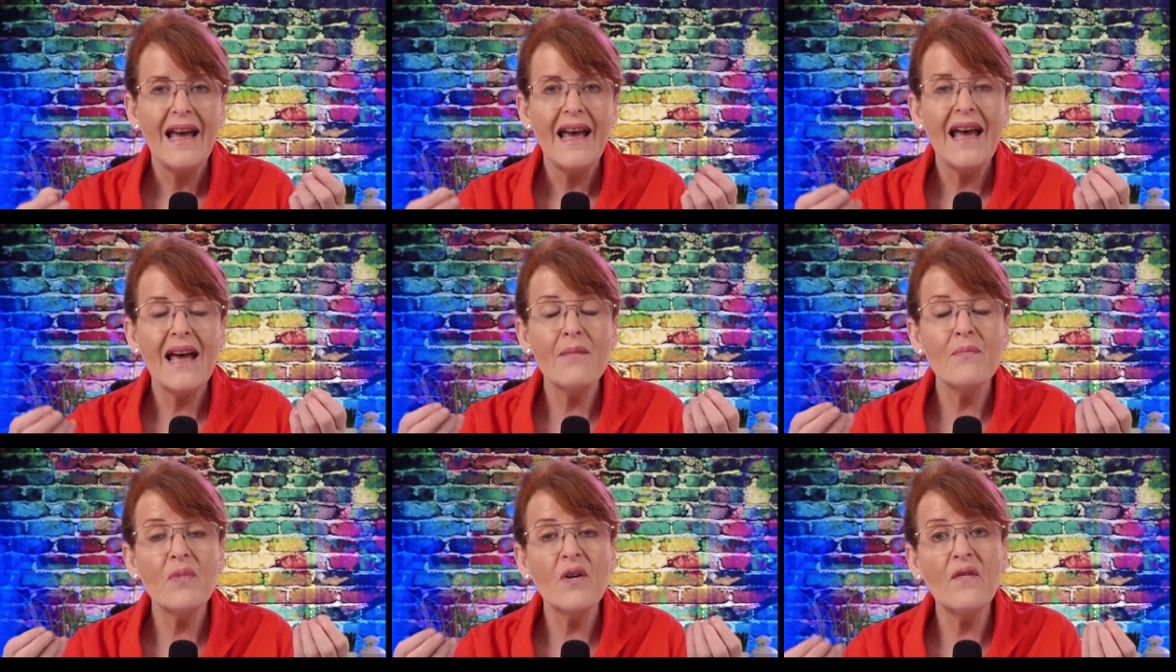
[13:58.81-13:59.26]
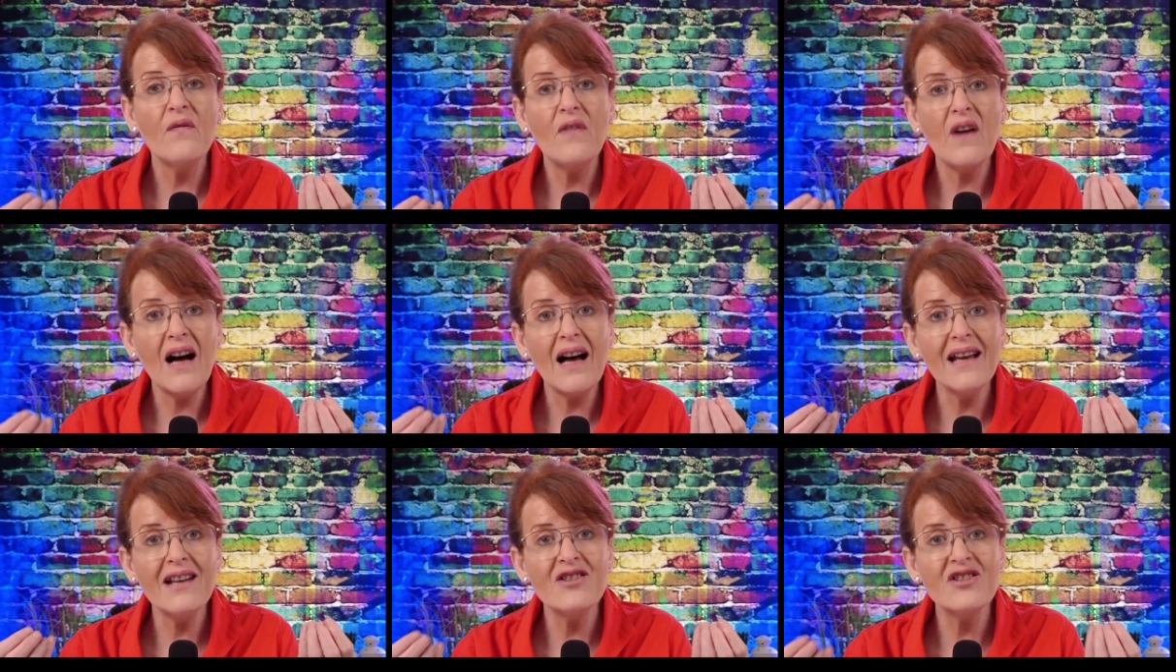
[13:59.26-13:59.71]
and
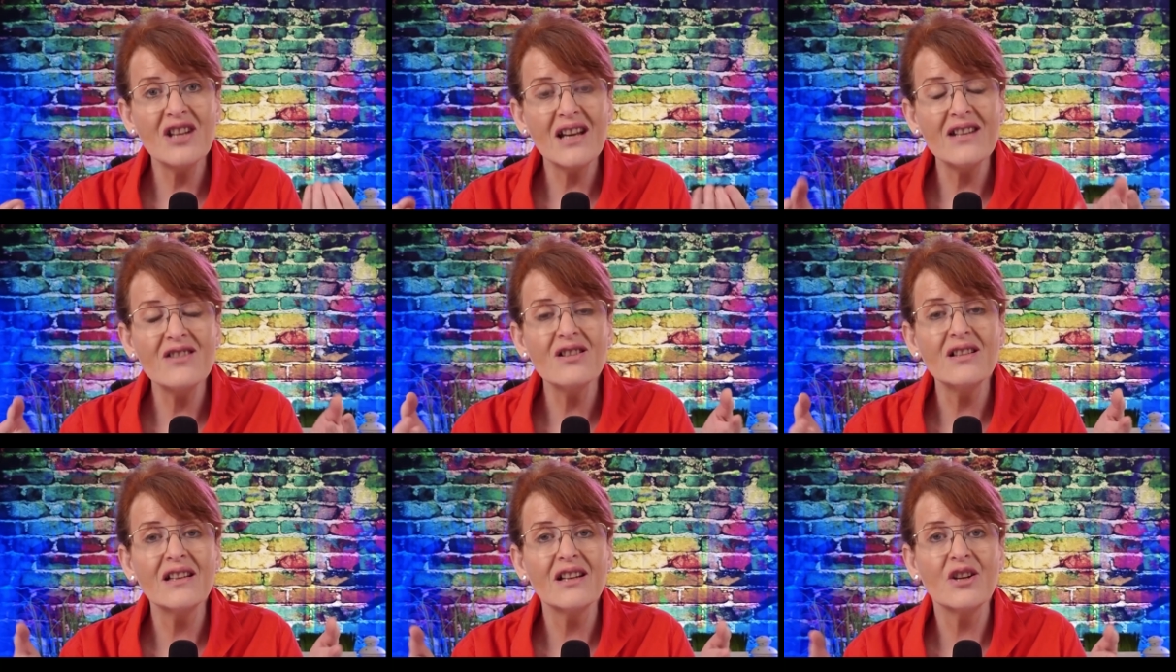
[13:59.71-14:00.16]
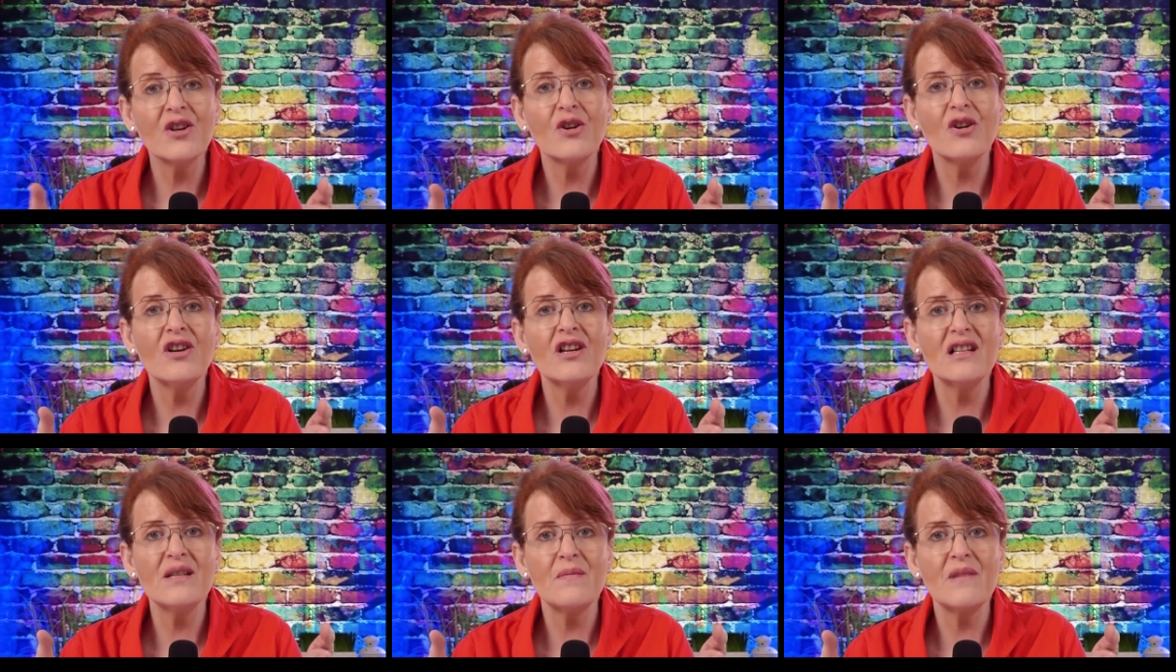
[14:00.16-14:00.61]
provide gentle
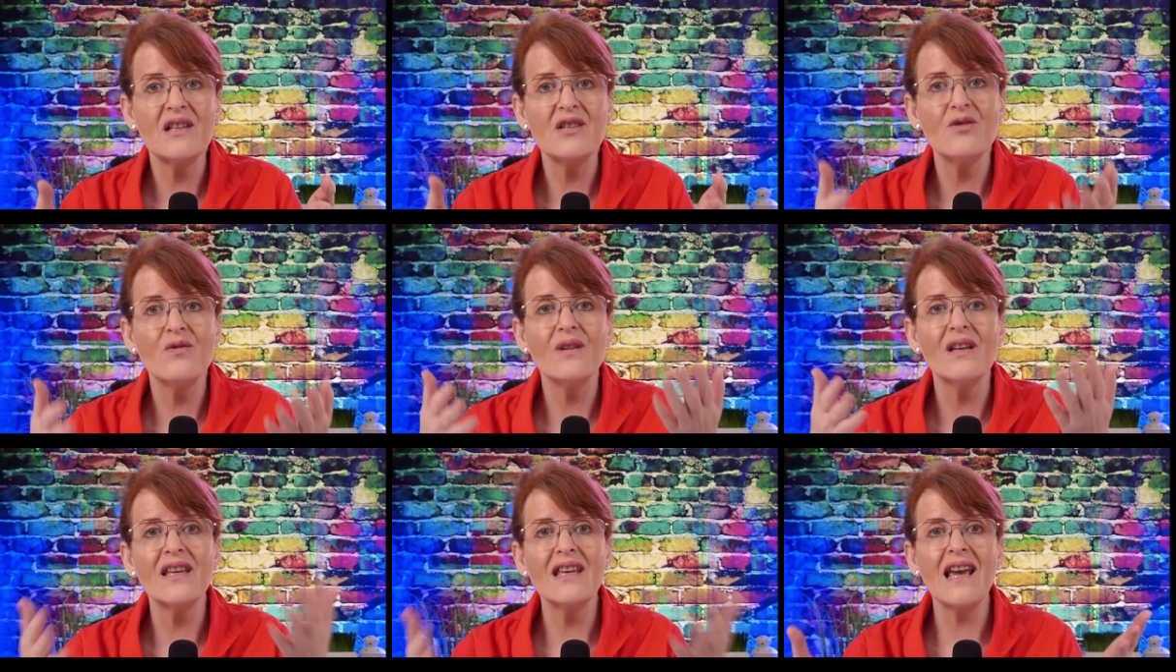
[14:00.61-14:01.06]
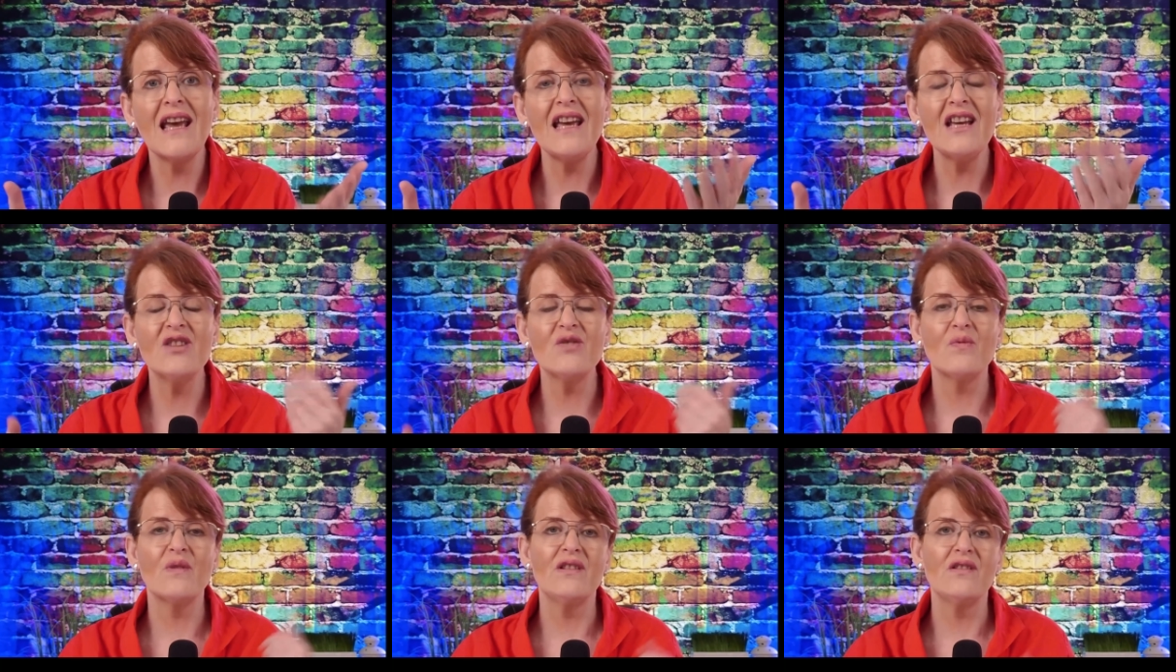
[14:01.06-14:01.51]
encouragement to
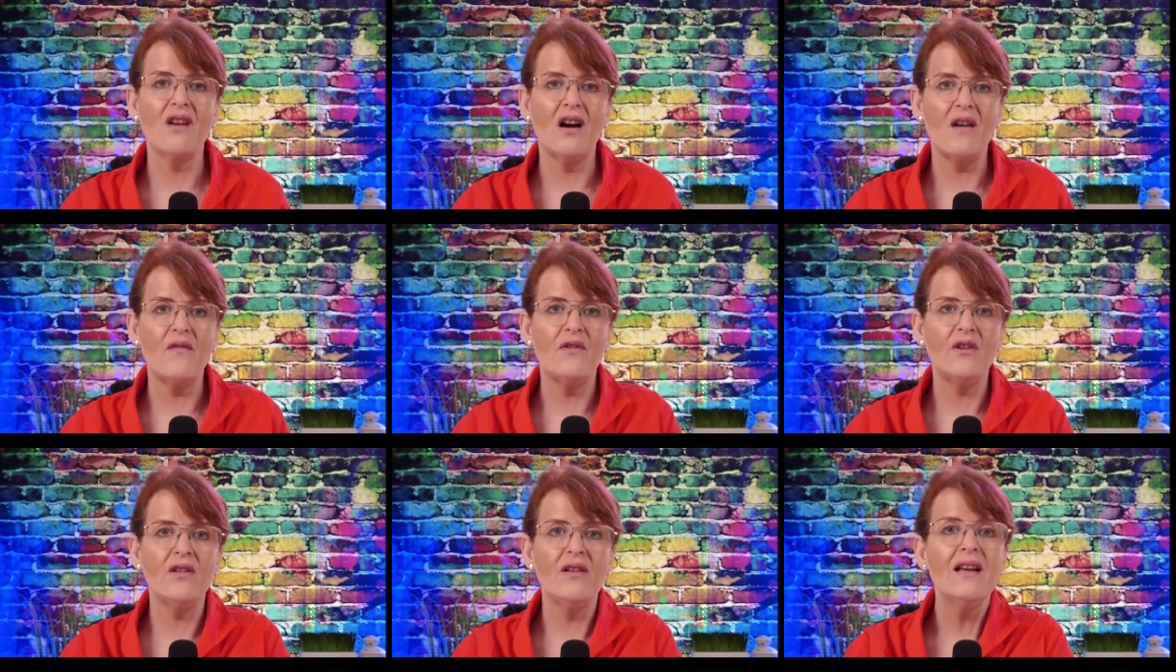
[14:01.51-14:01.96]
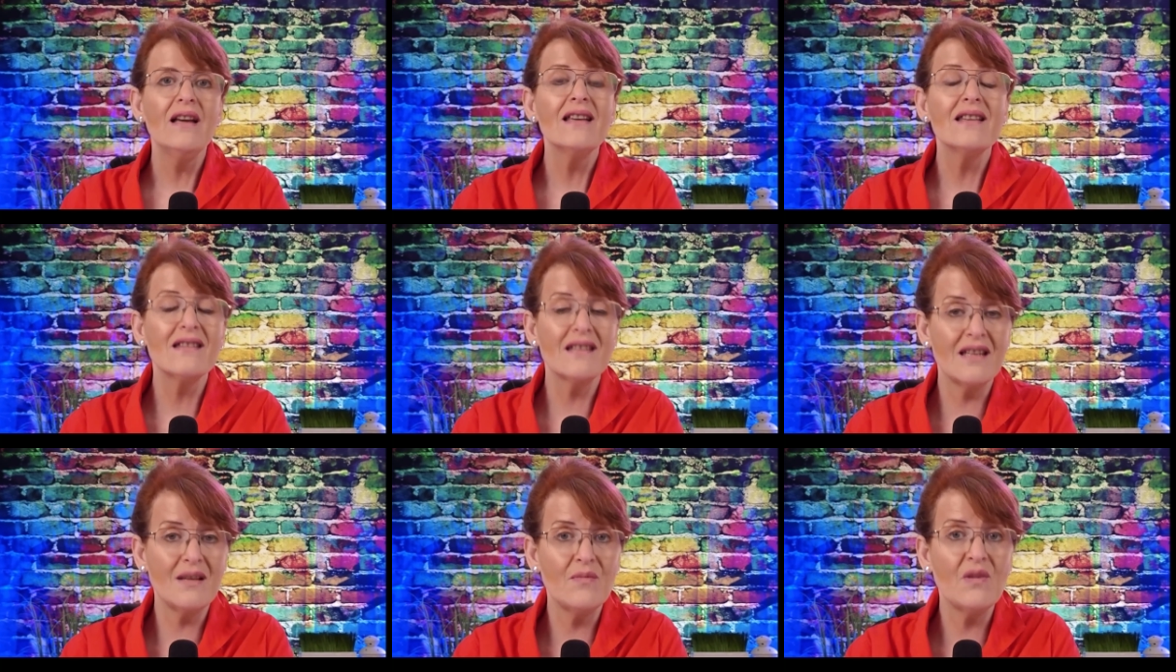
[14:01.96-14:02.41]
engage with novel
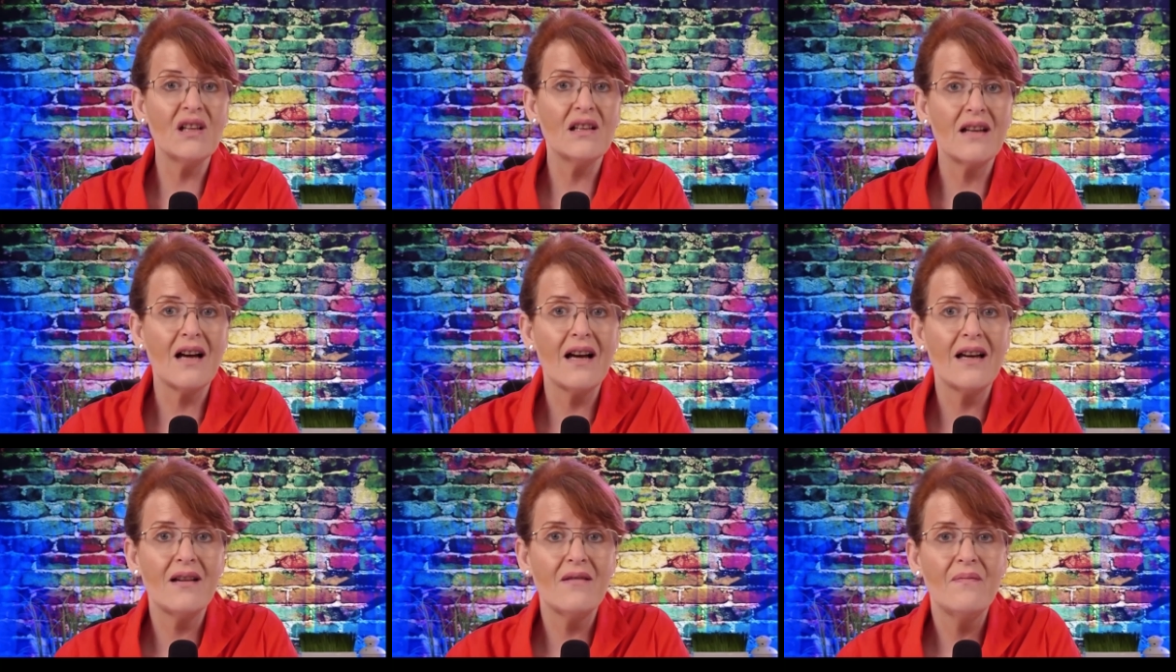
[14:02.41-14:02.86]
stimuli.